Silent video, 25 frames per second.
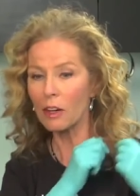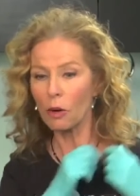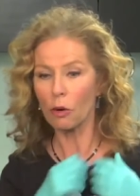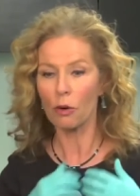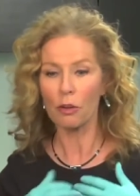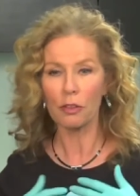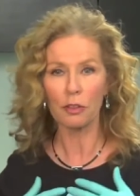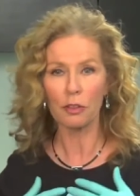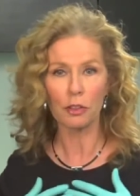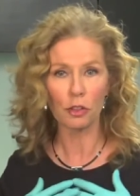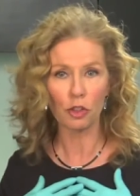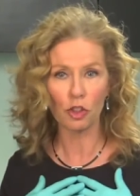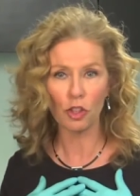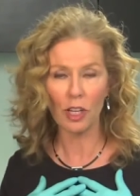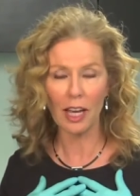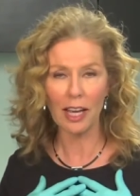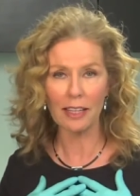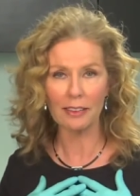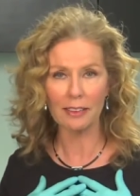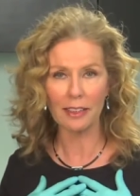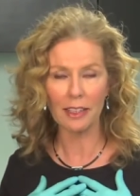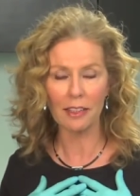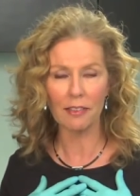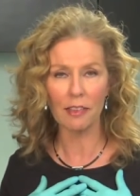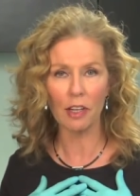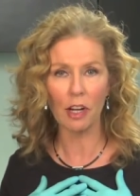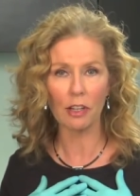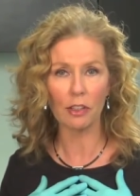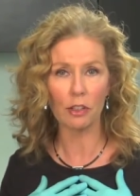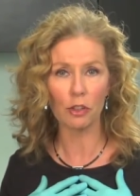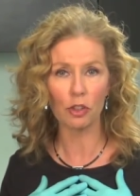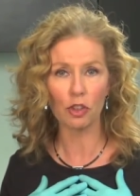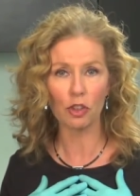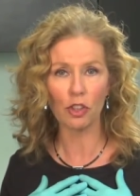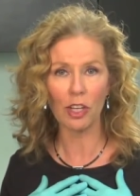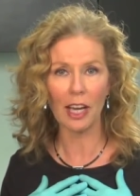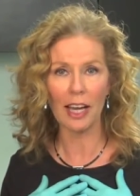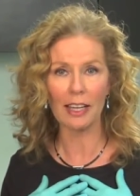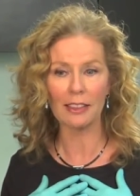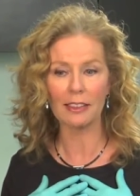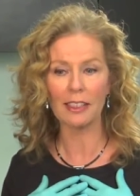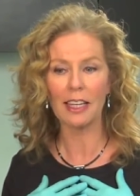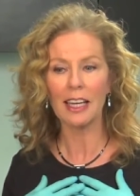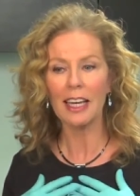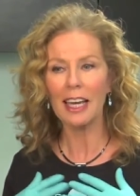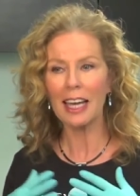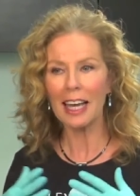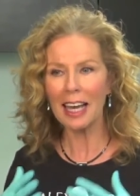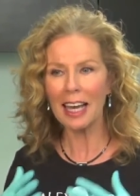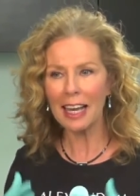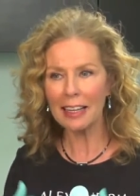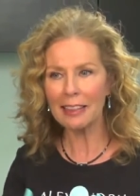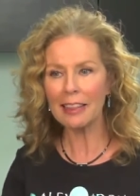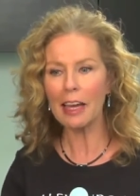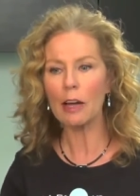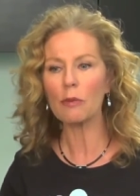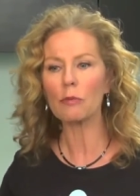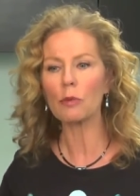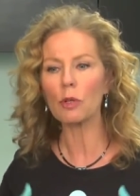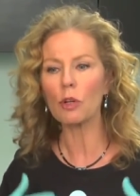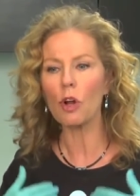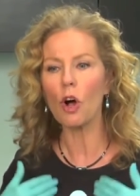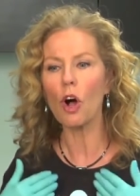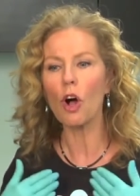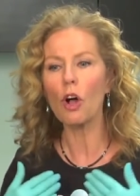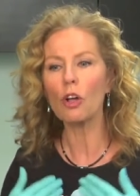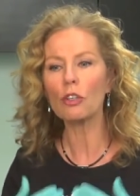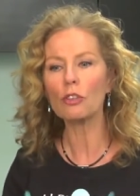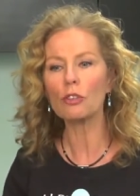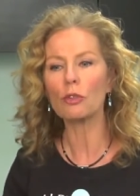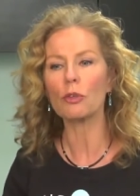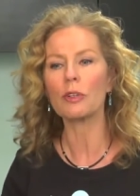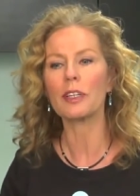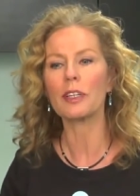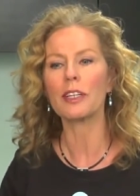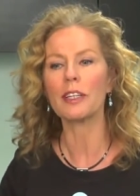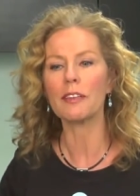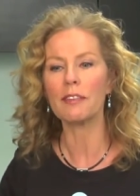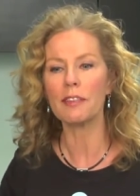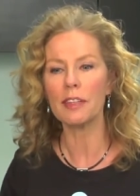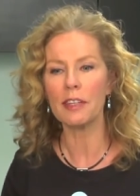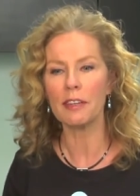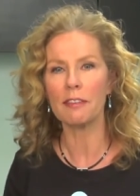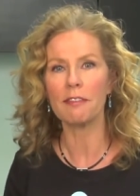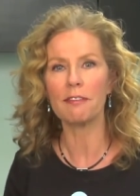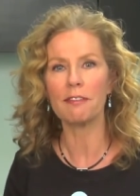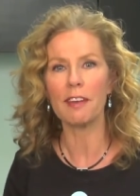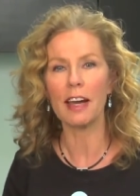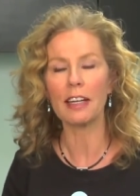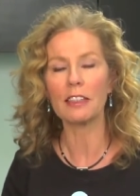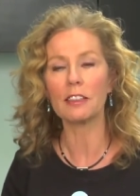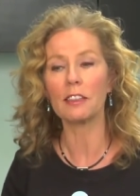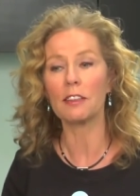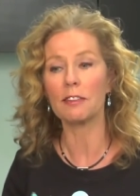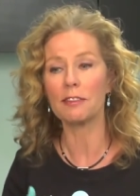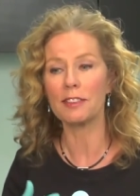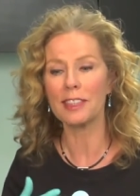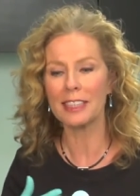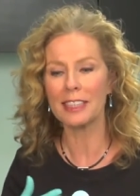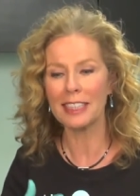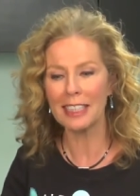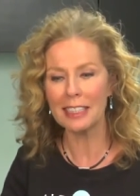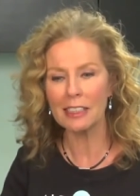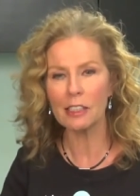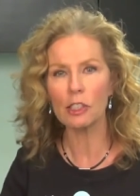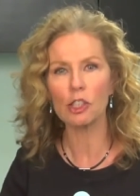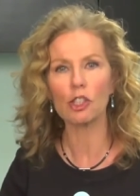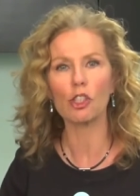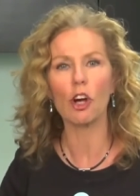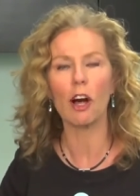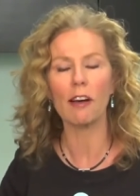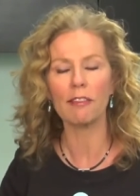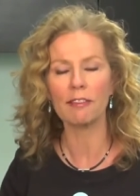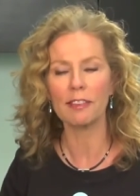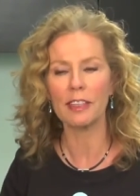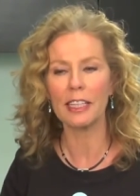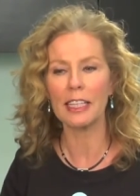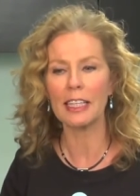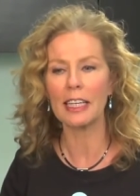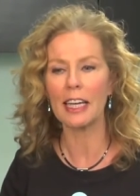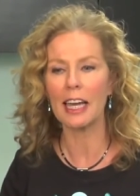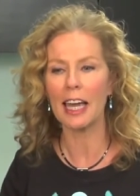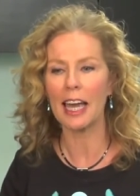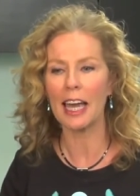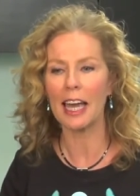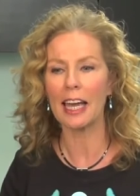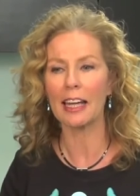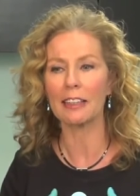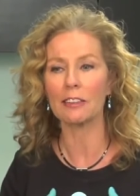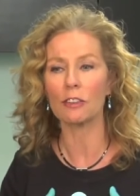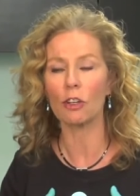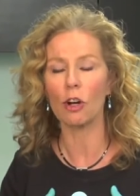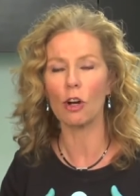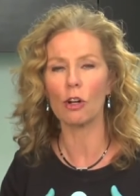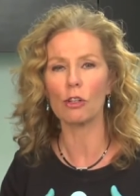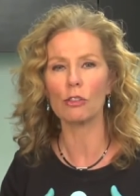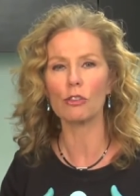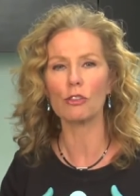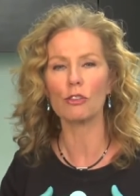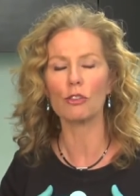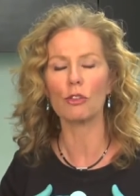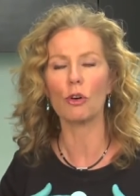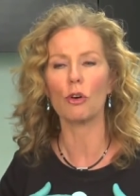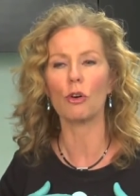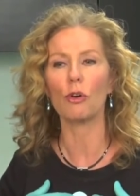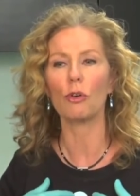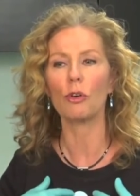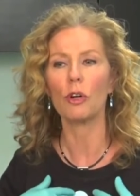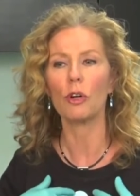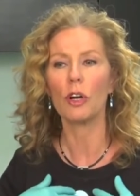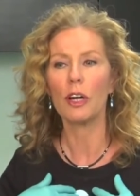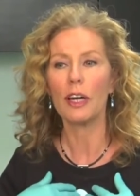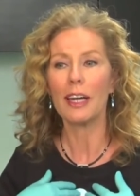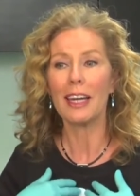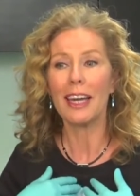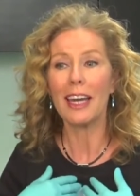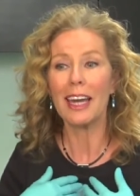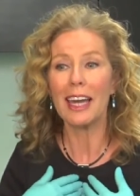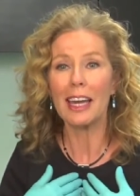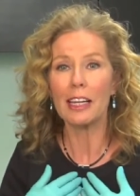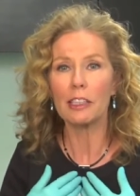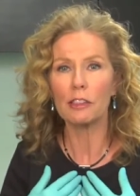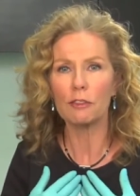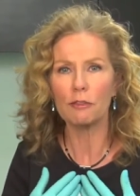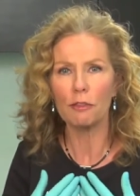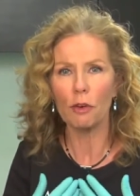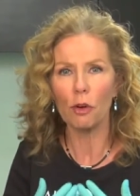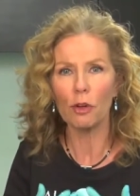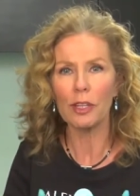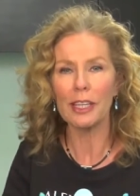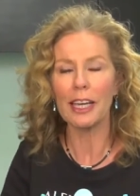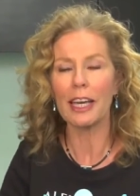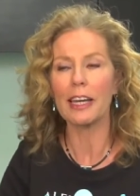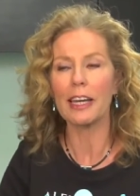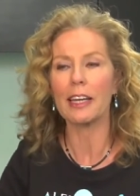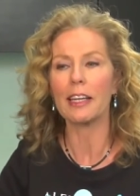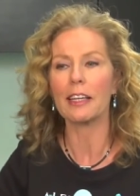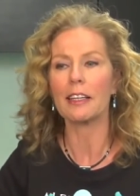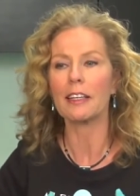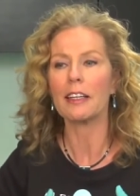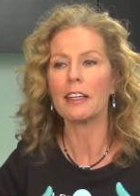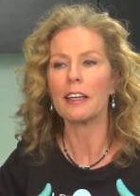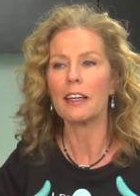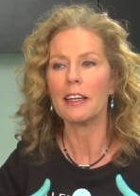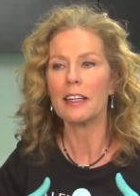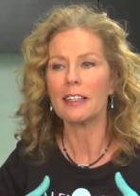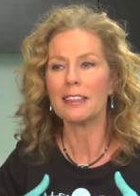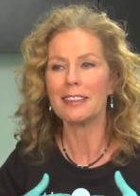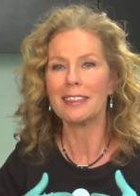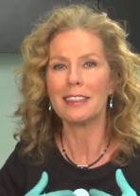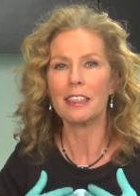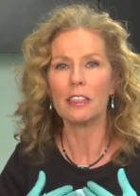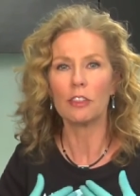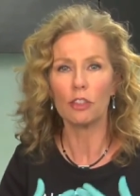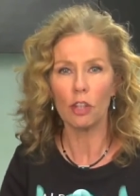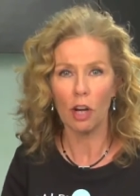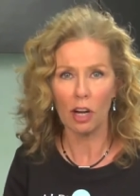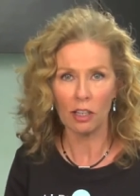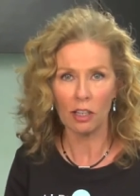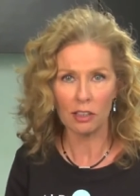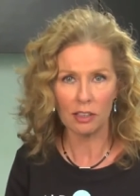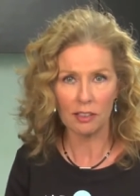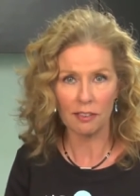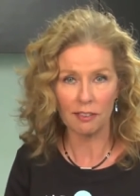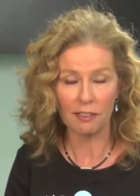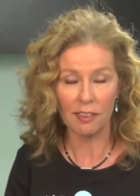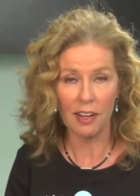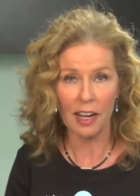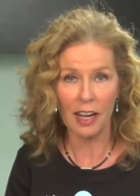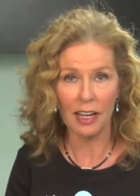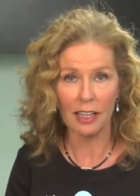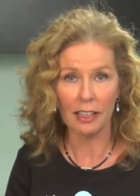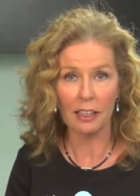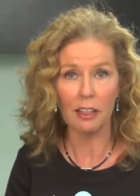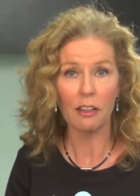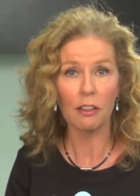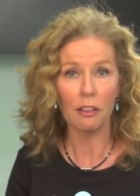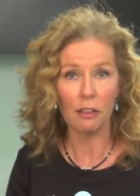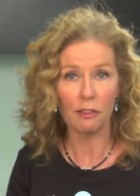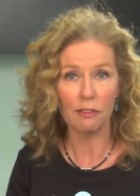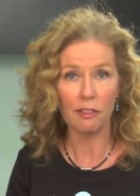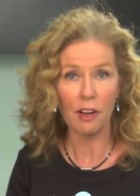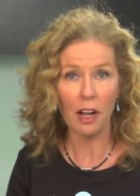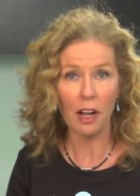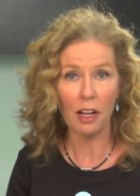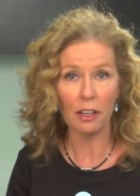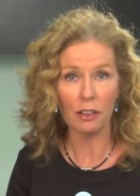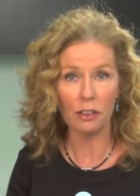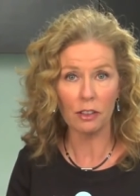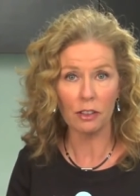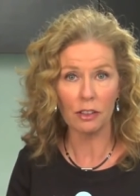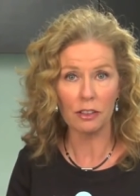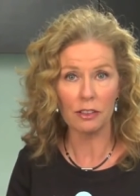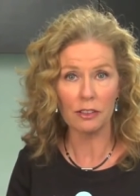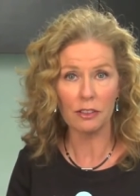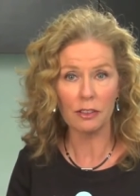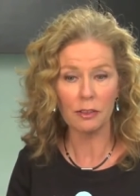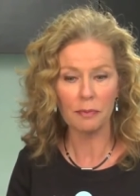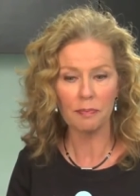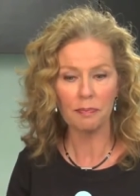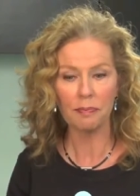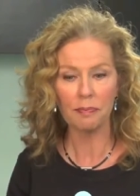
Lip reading: or their chest, leave it on their chest. And that will also give the effect of skin softening and also exfoliating, detoxifying the follicles.